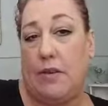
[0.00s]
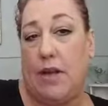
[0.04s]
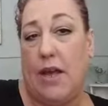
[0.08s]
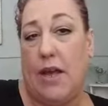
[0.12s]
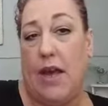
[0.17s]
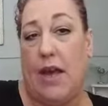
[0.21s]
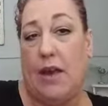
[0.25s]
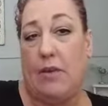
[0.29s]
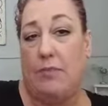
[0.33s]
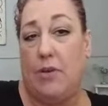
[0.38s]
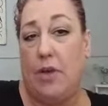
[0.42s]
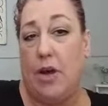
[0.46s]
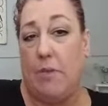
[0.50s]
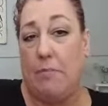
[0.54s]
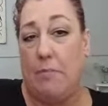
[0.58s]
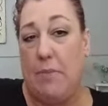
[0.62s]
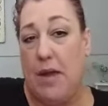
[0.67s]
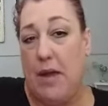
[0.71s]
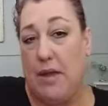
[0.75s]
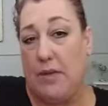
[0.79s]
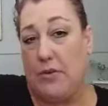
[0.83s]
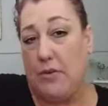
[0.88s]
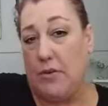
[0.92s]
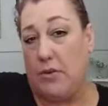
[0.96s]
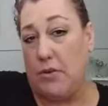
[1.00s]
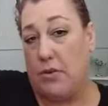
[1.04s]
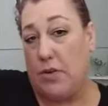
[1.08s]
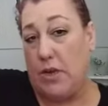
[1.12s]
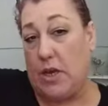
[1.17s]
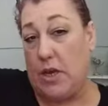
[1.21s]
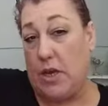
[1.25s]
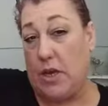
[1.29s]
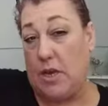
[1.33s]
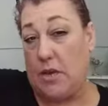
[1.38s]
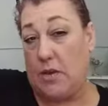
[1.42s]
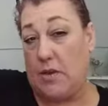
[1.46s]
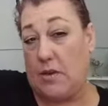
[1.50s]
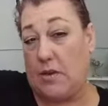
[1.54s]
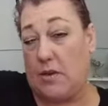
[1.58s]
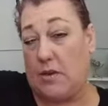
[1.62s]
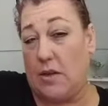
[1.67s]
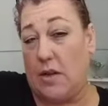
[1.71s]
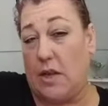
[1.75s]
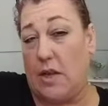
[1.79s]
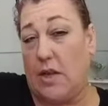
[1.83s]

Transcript: I have not mastered yet.